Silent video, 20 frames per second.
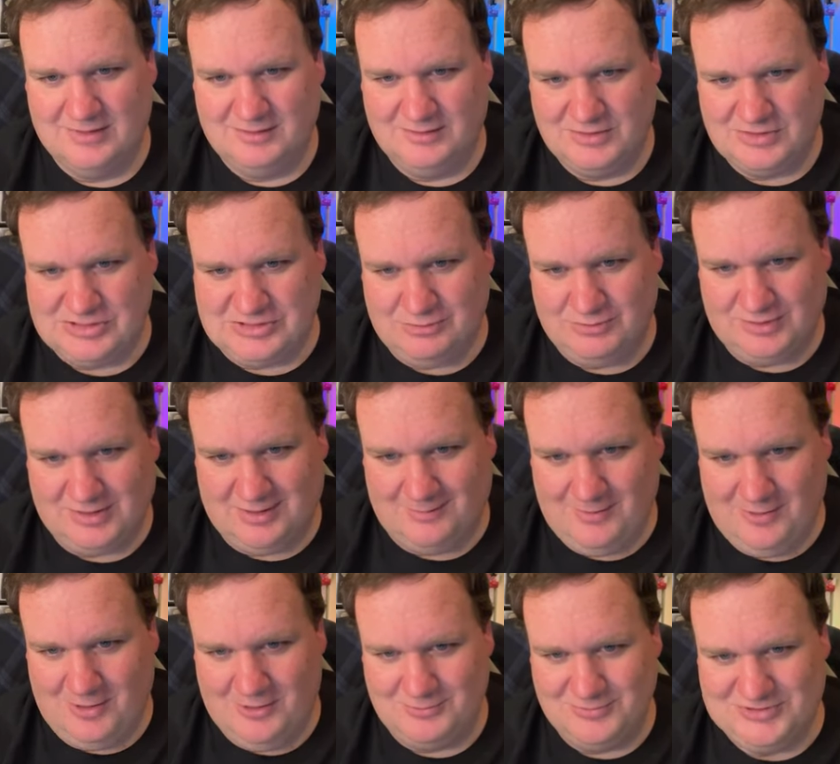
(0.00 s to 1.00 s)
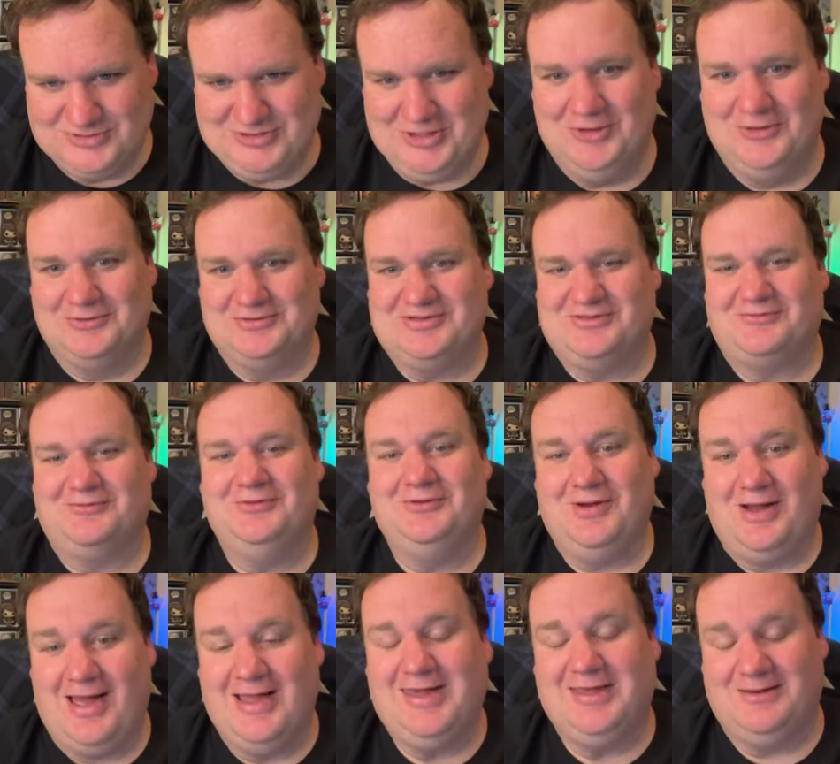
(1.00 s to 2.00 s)
She would come home soaked through.
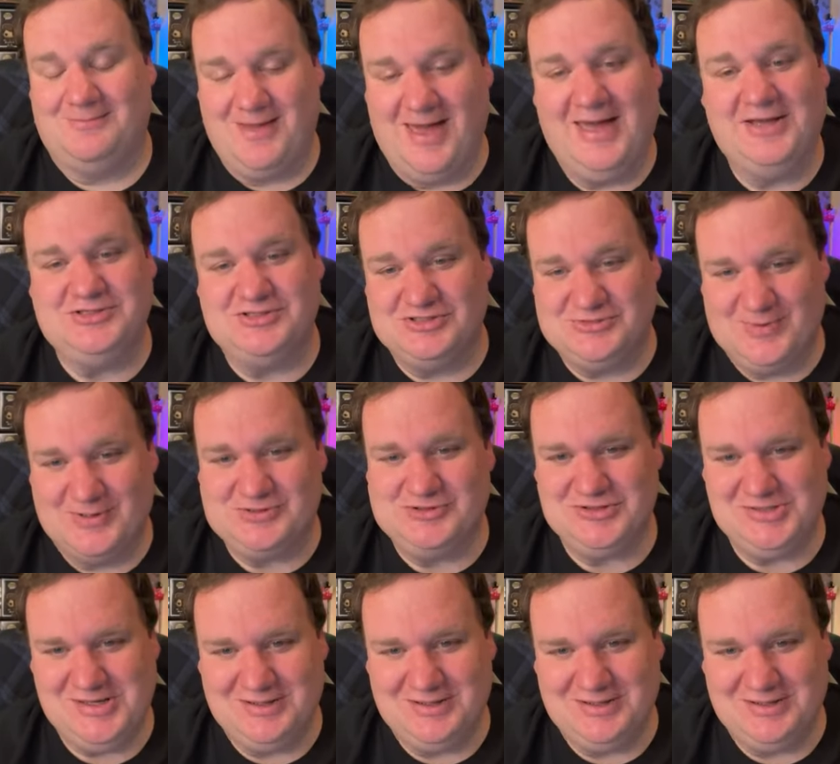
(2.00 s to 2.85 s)
I can imagine, especially in